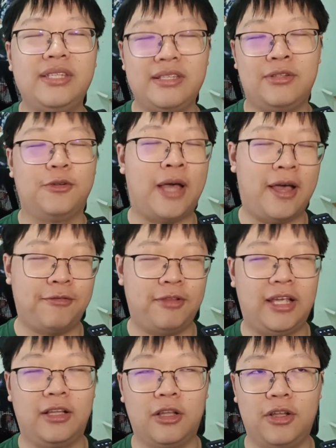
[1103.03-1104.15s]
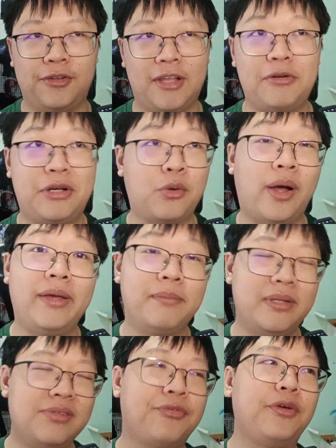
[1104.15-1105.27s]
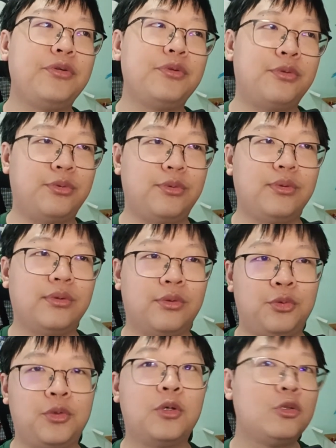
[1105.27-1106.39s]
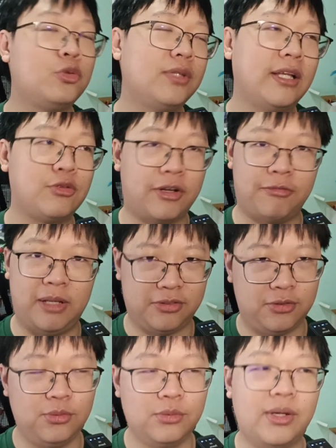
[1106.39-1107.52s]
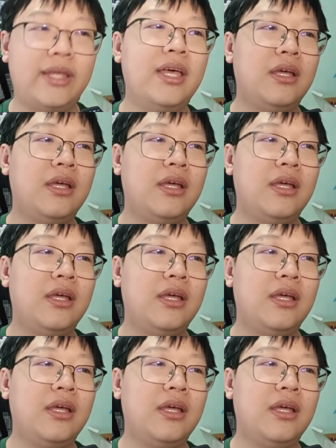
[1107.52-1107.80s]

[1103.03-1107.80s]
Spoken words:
need to have like a lot of like requirements for you to go through that drive +2, right?